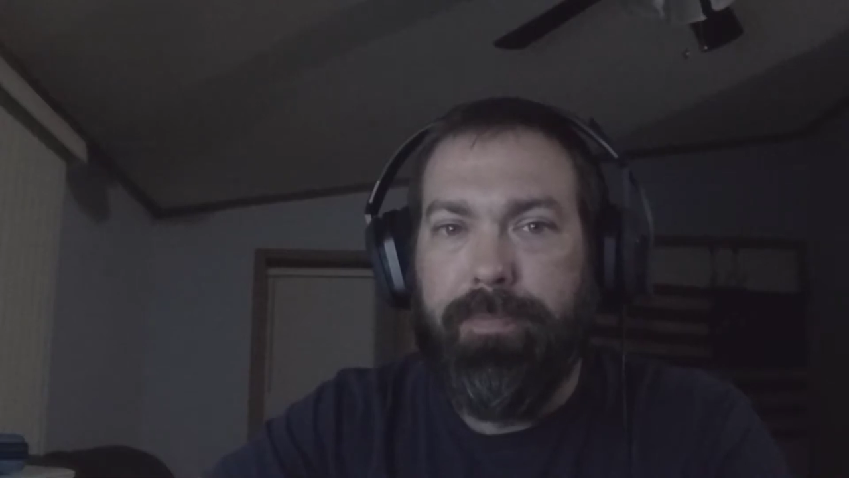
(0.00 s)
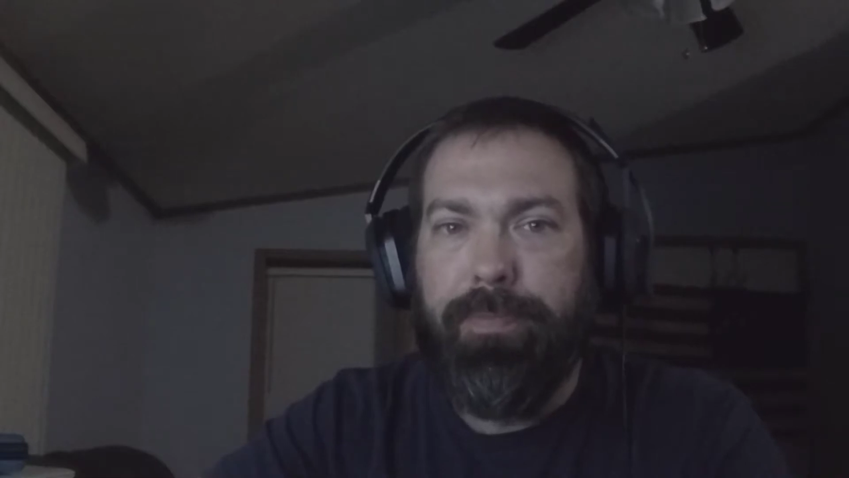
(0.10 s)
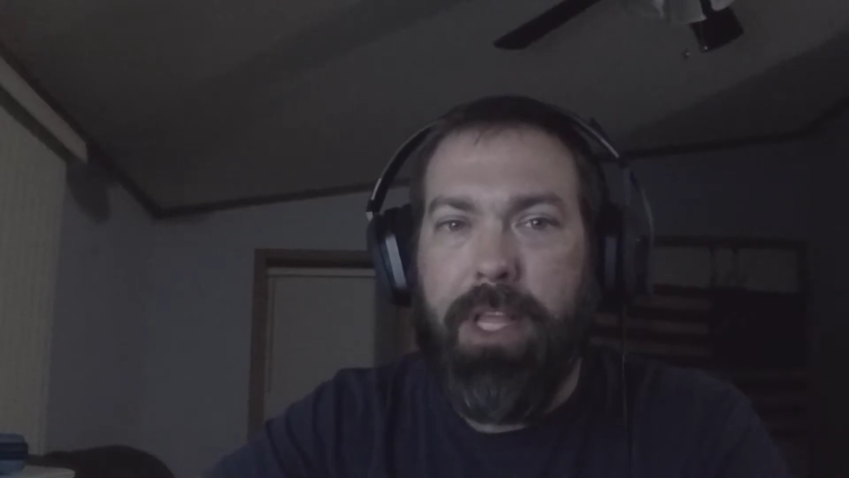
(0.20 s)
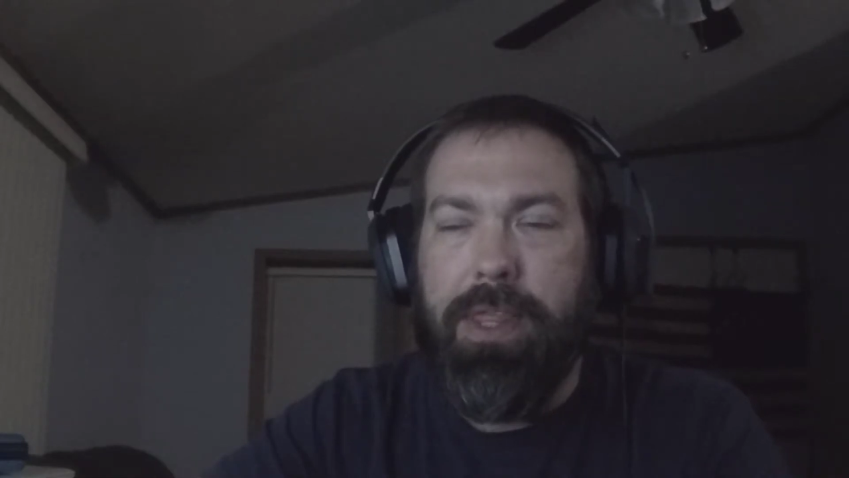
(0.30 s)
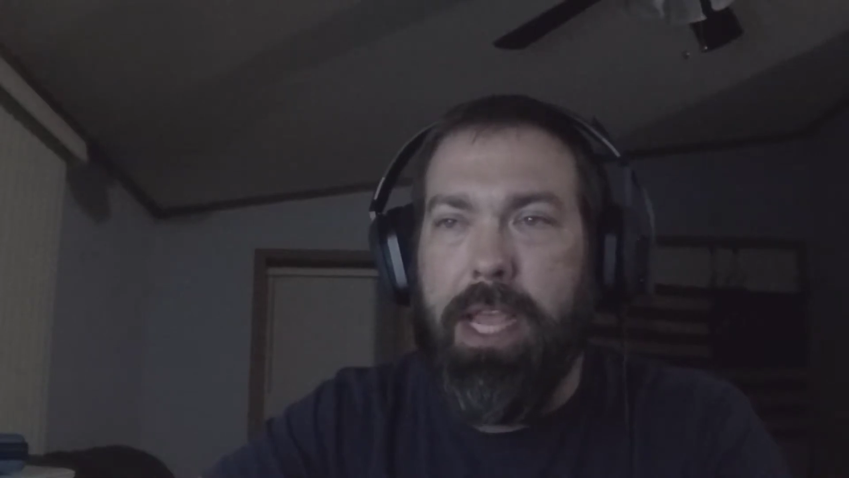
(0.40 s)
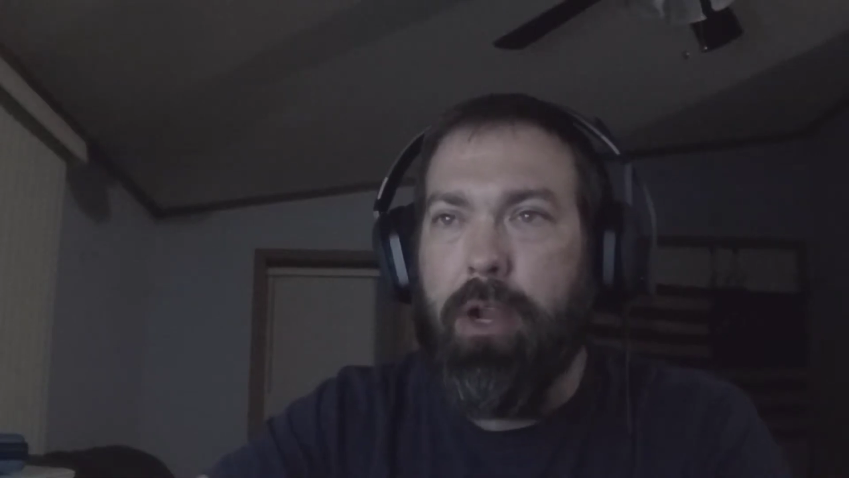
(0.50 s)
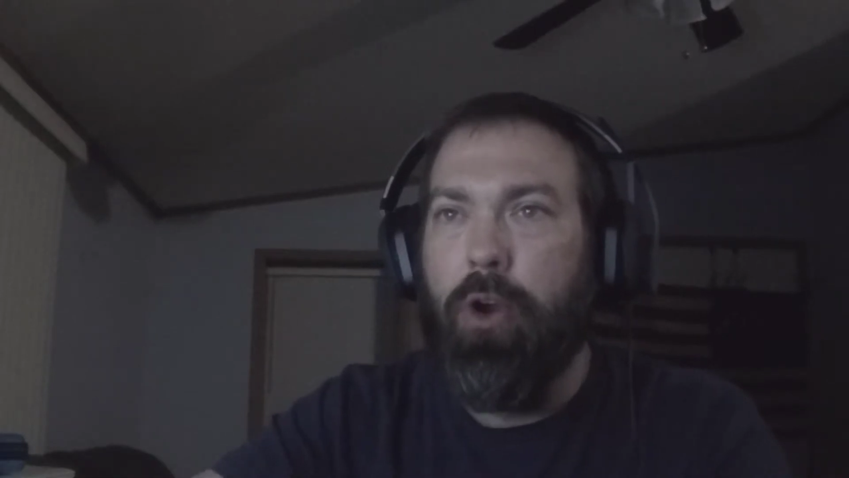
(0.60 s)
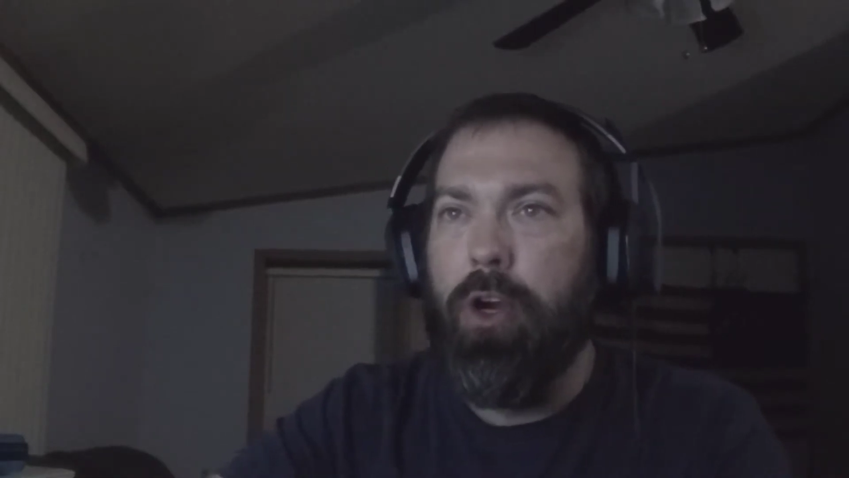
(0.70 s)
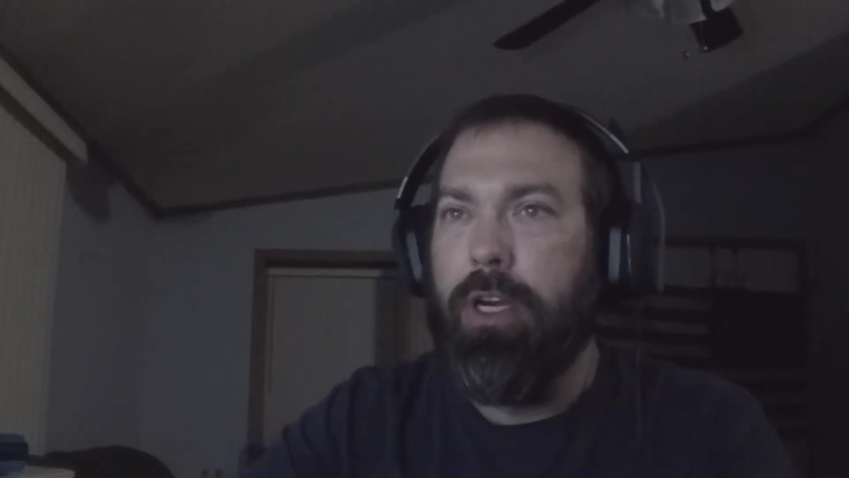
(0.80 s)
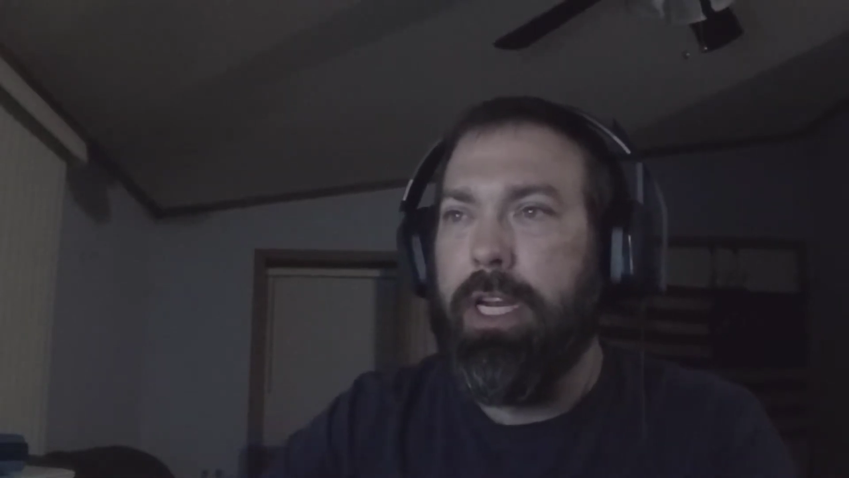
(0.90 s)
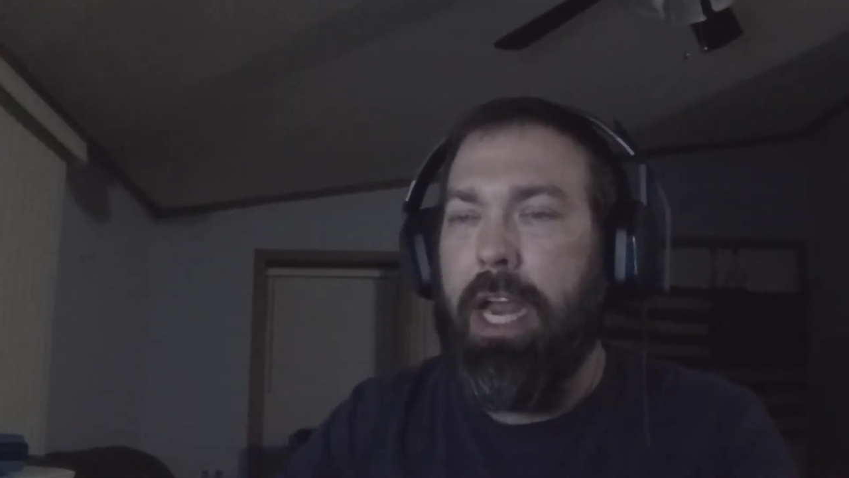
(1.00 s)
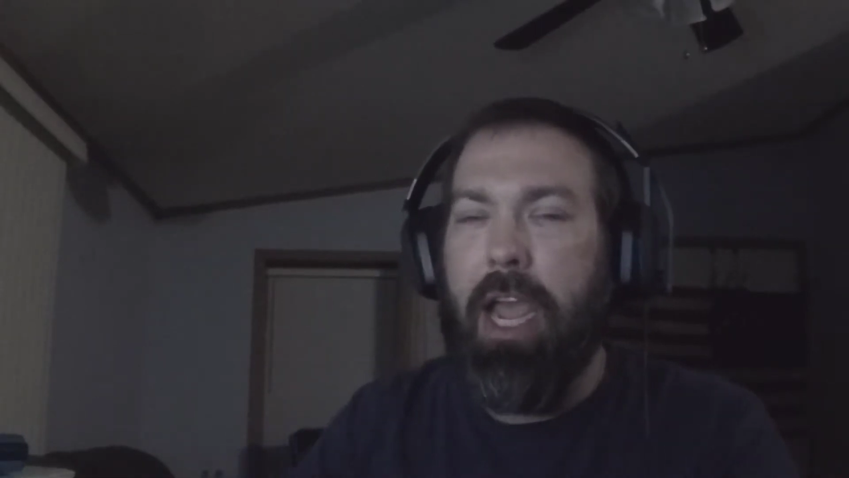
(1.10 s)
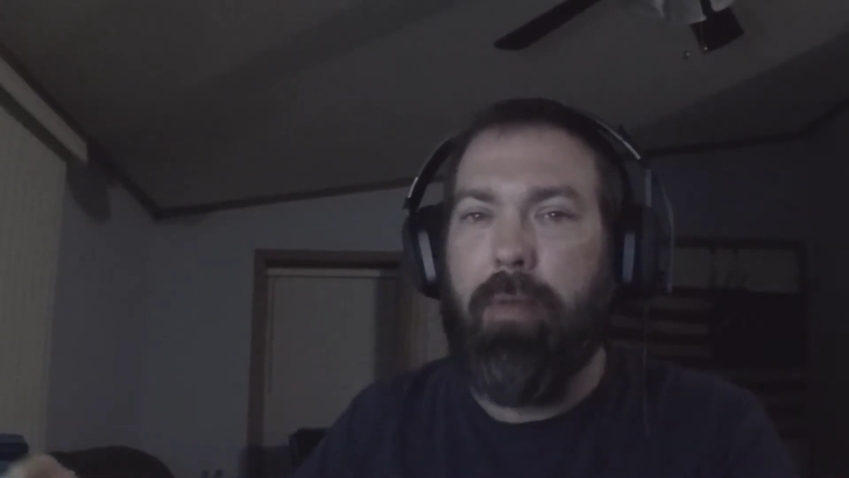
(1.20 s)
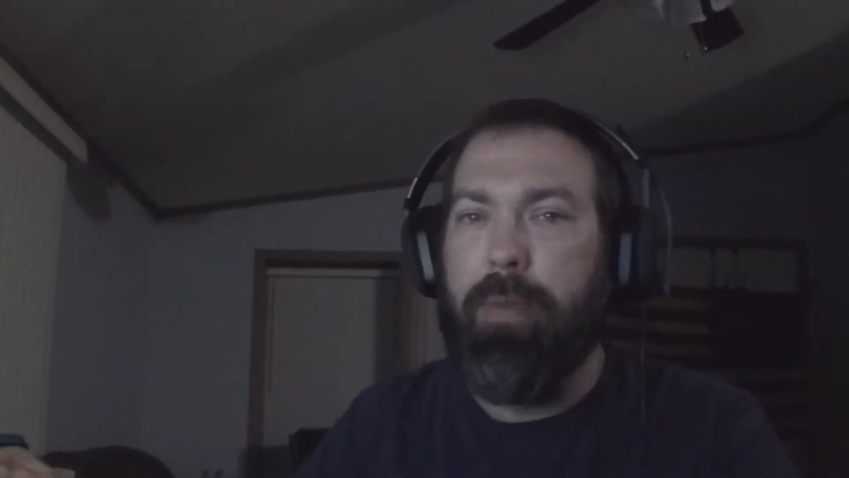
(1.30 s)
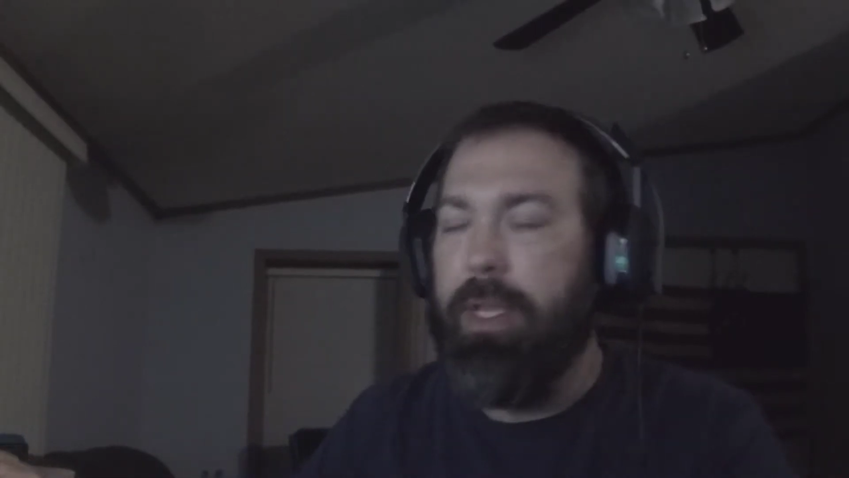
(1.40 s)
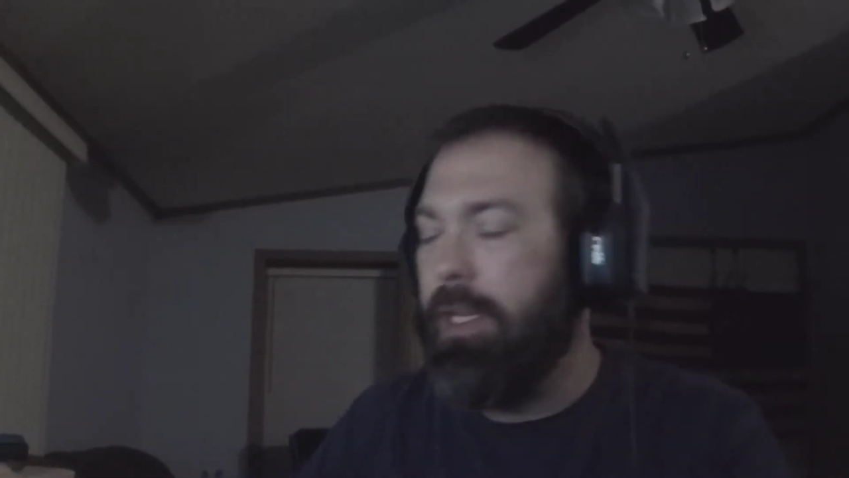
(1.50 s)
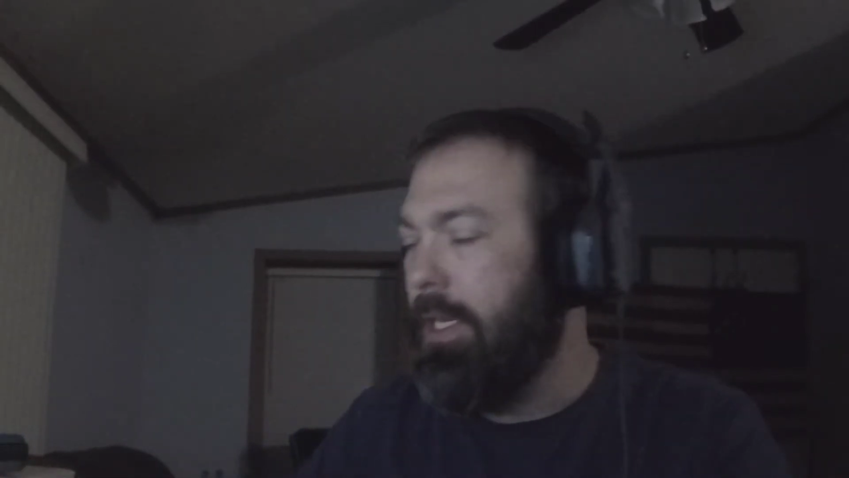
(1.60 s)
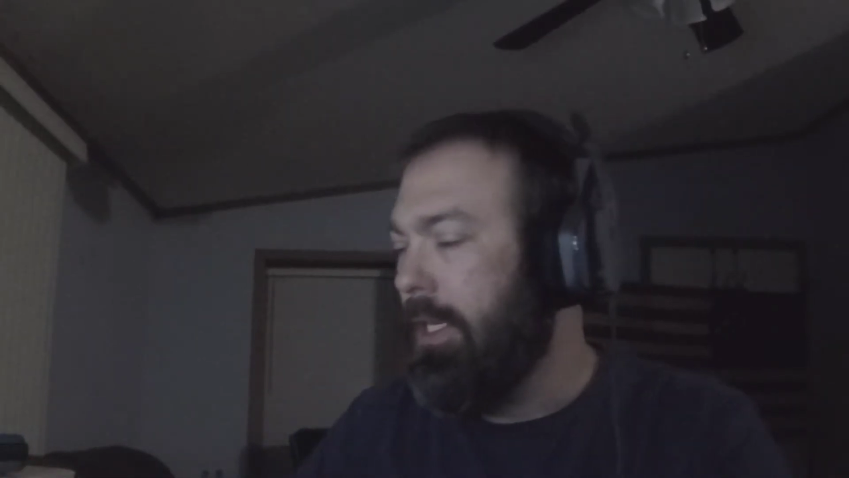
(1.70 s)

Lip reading: that they are and have been.